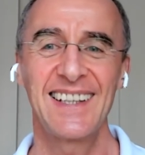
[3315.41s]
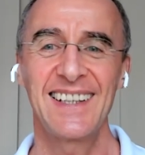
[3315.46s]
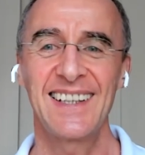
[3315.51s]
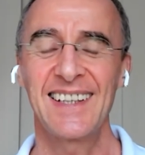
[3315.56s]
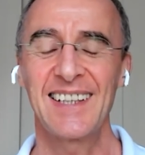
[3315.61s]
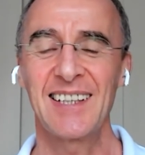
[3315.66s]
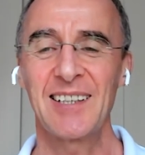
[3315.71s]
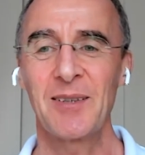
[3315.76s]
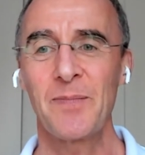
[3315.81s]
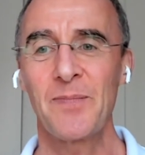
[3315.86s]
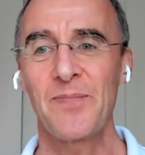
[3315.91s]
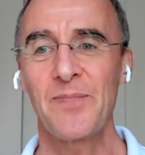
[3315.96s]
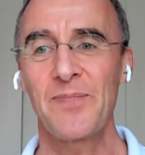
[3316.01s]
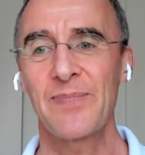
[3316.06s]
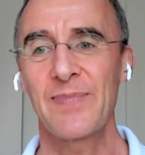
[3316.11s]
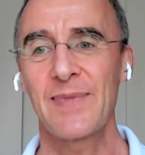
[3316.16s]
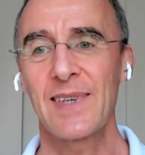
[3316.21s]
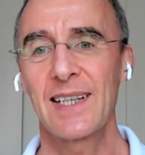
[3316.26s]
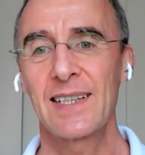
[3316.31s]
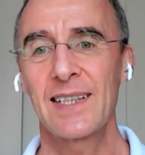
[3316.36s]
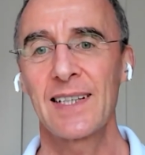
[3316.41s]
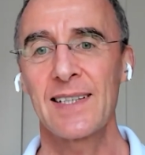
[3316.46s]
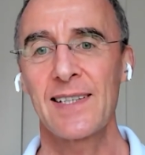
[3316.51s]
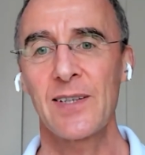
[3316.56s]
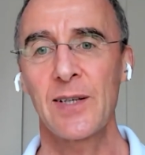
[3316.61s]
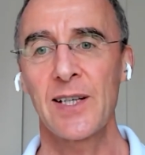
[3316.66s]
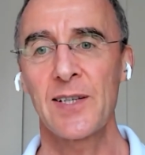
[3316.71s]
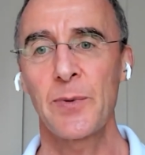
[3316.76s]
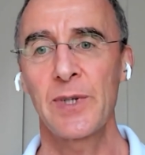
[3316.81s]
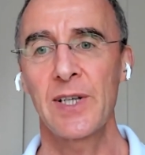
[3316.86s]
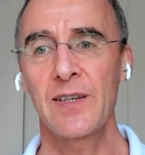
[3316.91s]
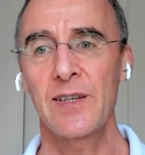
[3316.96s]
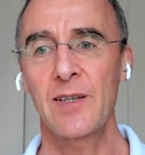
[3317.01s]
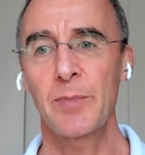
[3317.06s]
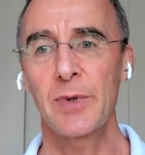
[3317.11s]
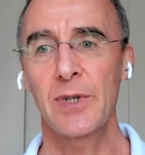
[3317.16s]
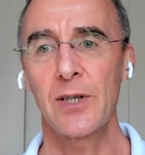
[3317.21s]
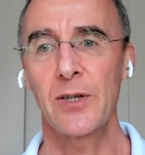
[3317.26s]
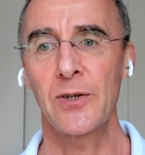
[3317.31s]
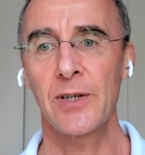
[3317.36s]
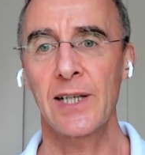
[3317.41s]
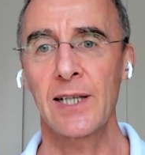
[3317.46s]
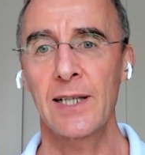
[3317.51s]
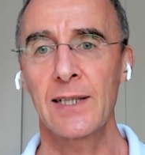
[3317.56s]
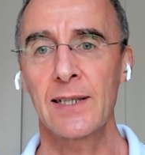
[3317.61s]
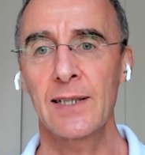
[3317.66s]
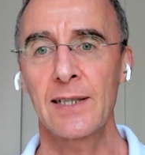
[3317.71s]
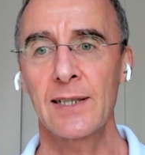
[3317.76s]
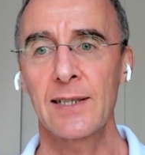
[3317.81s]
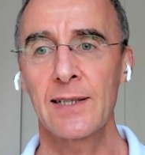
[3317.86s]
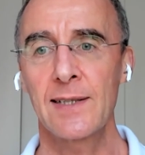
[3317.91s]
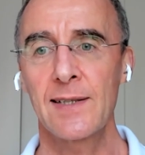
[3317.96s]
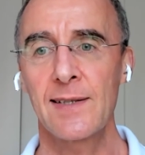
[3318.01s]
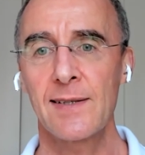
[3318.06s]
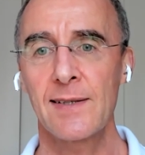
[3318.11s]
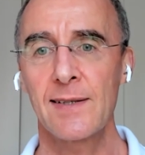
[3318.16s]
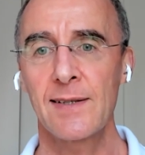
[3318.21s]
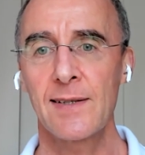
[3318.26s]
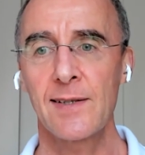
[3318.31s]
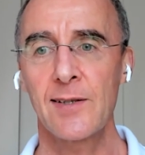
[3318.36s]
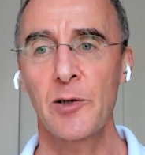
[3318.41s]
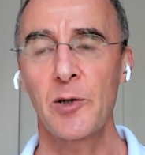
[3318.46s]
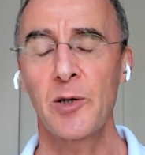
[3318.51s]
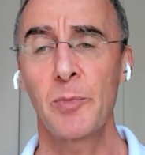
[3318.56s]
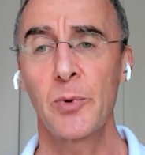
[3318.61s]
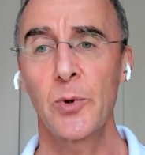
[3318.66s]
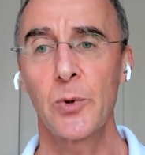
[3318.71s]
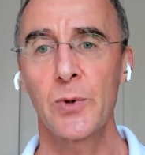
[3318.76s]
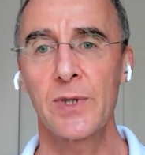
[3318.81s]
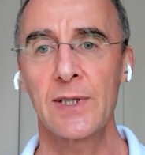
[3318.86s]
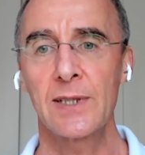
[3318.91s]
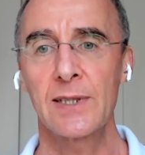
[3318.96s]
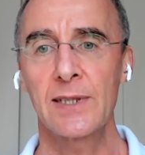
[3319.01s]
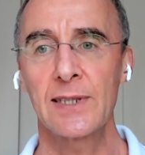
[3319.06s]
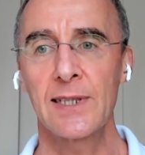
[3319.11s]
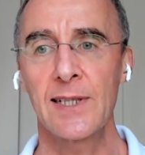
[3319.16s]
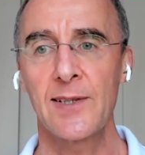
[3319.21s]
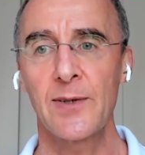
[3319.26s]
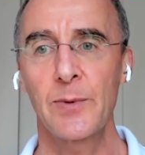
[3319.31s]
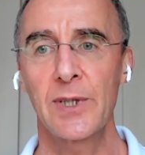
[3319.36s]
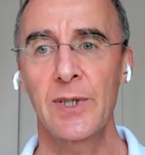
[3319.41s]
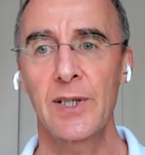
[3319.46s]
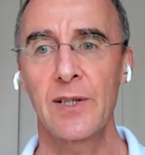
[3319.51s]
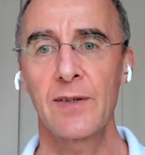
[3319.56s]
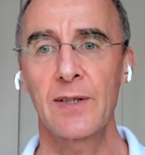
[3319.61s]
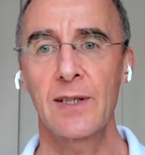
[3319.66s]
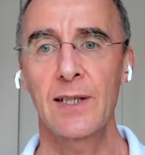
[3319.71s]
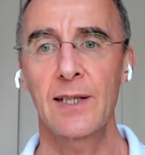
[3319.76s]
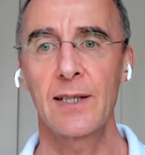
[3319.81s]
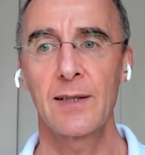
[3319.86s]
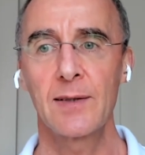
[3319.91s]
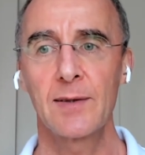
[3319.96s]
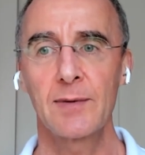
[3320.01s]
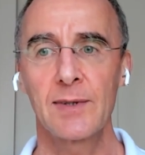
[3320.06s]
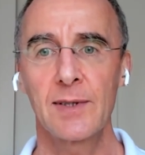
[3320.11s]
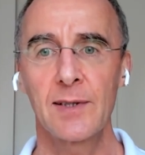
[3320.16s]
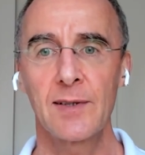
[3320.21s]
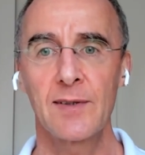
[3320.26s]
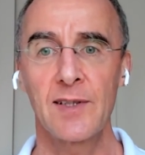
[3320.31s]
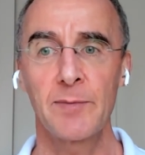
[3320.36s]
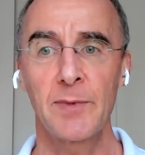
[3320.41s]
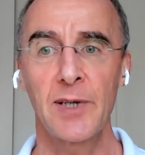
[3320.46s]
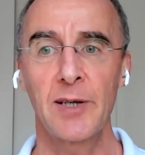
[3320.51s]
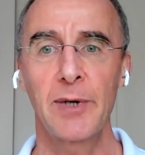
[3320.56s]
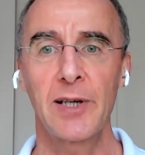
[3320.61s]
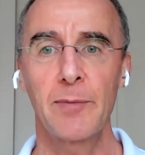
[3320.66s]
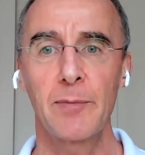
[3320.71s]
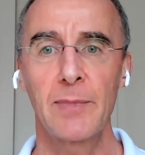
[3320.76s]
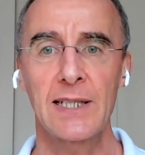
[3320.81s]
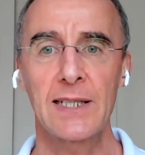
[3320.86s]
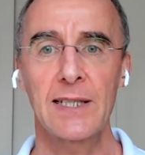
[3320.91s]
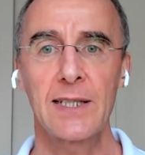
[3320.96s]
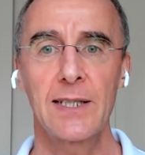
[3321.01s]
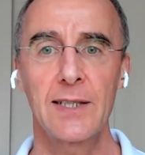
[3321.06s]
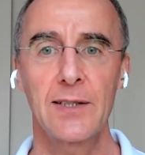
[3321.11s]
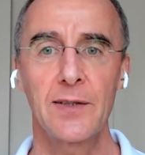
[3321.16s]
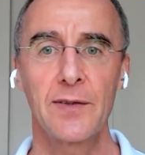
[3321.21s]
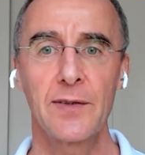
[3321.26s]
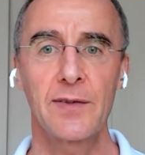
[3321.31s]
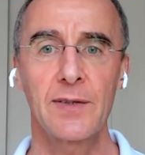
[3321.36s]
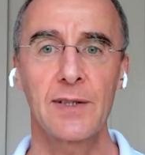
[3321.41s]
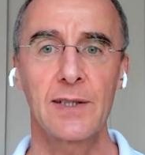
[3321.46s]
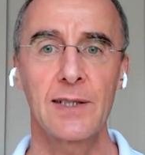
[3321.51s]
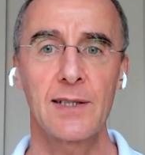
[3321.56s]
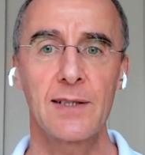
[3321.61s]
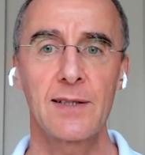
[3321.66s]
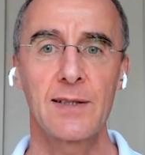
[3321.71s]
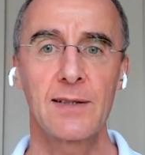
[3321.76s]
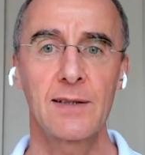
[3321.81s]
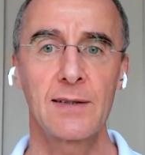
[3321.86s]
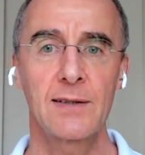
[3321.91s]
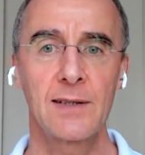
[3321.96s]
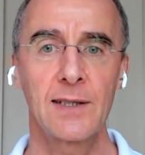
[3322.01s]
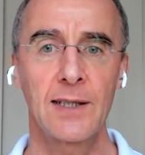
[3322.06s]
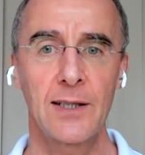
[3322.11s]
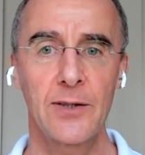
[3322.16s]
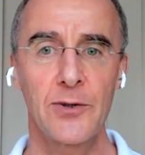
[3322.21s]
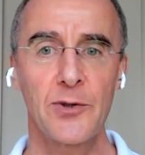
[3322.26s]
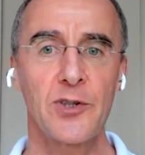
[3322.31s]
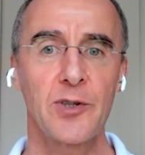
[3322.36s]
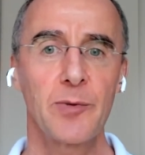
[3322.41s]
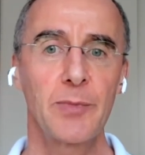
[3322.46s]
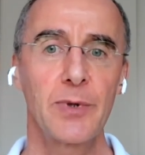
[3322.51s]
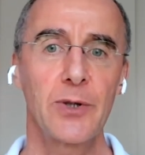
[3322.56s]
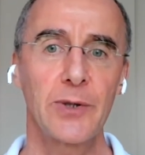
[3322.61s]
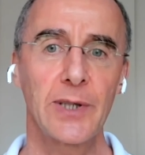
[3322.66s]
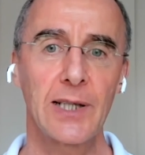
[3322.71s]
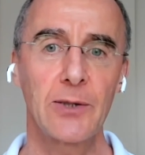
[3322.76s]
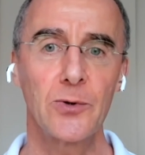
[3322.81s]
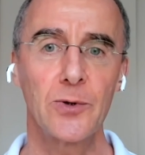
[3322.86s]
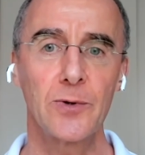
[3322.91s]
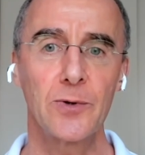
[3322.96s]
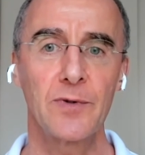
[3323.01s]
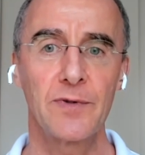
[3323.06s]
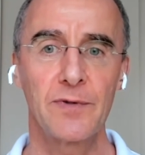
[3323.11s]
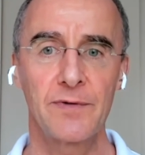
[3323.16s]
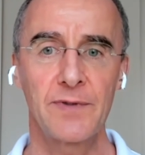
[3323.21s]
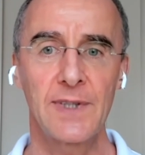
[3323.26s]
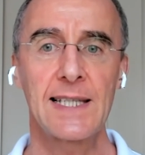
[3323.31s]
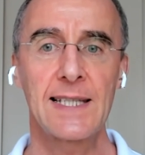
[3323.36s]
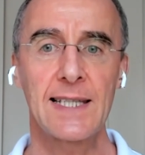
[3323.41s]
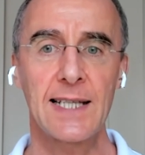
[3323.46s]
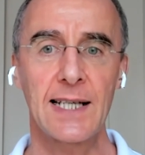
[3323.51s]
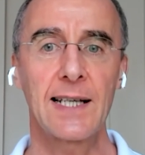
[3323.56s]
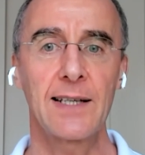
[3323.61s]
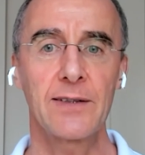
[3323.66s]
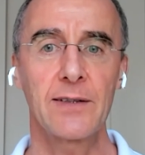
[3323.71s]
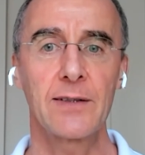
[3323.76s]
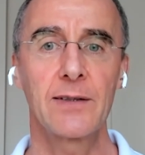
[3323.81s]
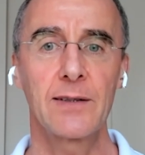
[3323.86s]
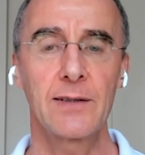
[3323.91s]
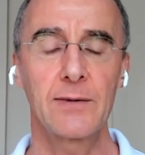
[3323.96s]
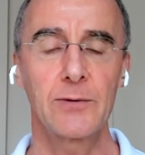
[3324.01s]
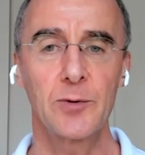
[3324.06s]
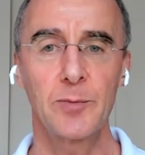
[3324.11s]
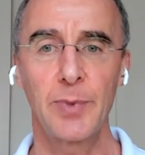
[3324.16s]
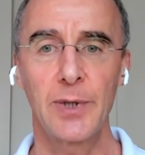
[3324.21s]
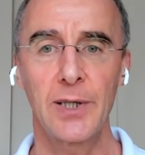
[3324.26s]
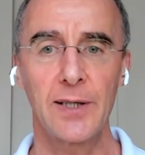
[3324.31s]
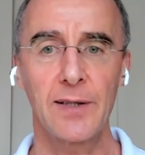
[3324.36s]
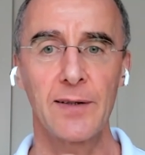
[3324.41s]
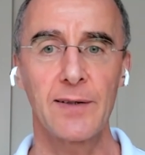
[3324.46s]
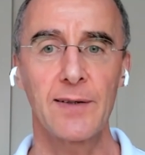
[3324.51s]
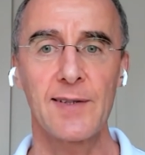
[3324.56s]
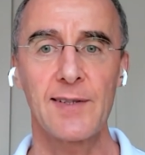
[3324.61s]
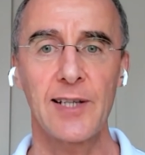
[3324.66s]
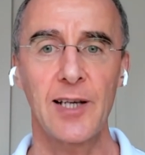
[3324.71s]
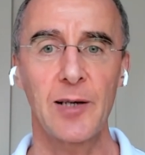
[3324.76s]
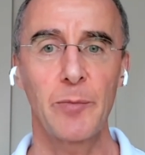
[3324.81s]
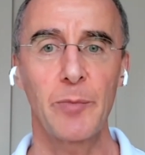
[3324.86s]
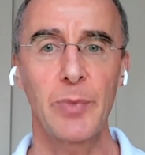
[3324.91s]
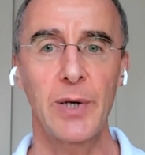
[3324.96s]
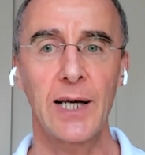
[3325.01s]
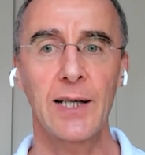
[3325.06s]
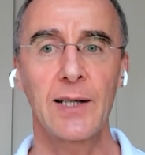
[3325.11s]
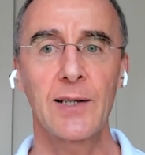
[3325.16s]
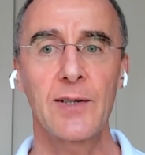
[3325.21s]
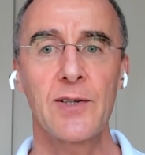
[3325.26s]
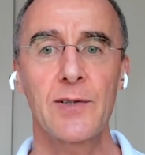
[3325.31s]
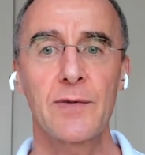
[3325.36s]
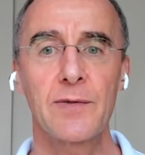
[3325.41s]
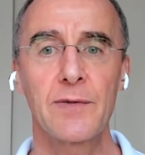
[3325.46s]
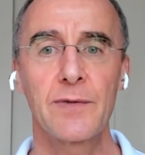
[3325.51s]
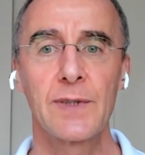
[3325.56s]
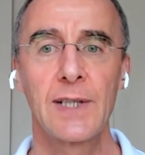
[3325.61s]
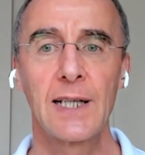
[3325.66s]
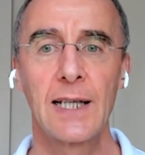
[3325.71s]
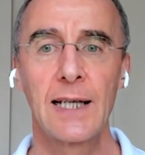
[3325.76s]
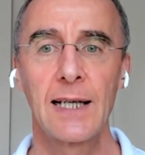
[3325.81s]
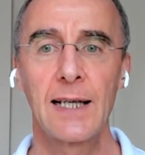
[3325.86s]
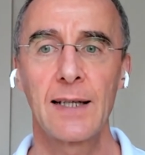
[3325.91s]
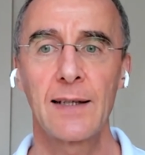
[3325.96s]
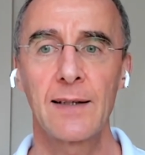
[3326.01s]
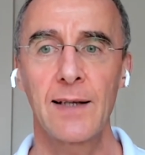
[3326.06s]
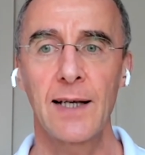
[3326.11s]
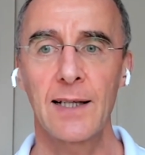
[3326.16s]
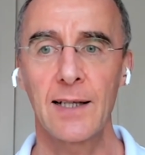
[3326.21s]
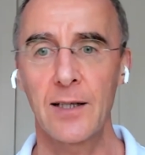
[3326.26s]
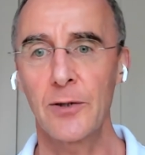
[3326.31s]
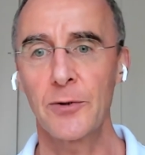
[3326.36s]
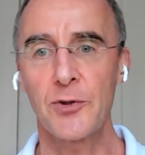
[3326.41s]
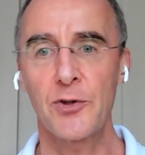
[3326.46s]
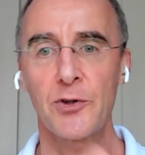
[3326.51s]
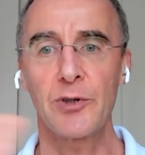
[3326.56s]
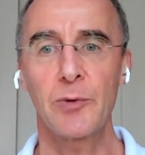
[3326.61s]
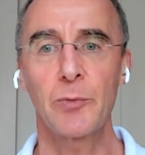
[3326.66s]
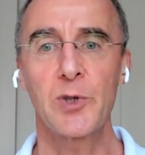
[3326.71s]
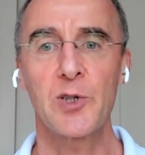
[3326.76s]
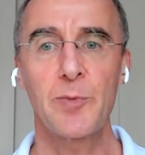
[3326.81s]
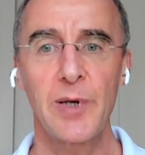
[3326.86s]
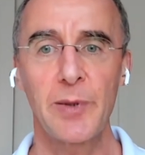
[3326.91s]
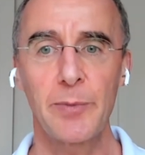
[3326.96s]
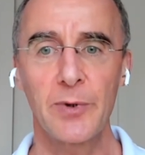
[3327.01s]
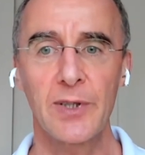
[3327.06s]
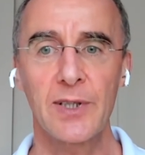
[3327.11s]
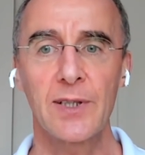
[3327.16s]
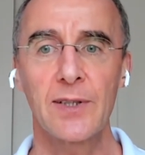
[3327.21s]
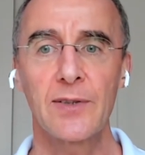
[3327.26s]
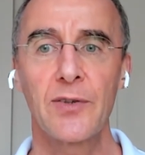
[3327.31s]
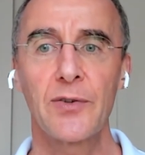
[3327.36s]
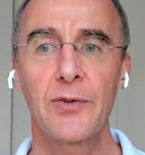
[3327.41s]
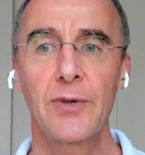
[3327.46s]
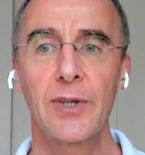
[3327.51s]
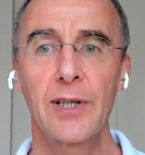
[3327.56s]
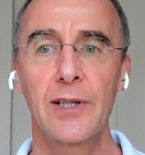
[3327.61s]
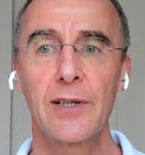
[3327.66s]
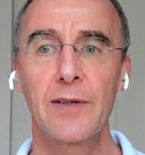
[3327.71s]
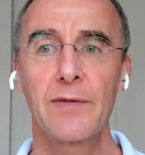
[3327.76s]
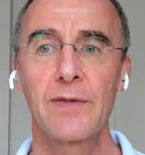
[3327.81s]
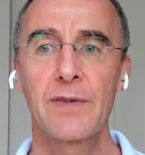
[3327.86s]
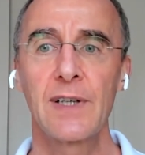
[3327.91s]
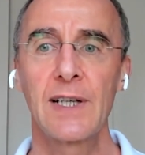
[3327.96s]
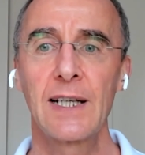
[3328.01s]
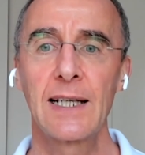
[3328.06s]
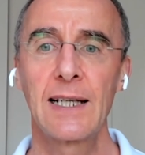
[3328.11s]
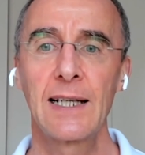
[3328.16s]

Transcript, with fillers: Um, uh, so that's why I think belonging is is so important, and that's why I think, you know, to my mind, mental health and inclusion and belonging all fit together. They're all part of the same package of that culture in which people can thrive.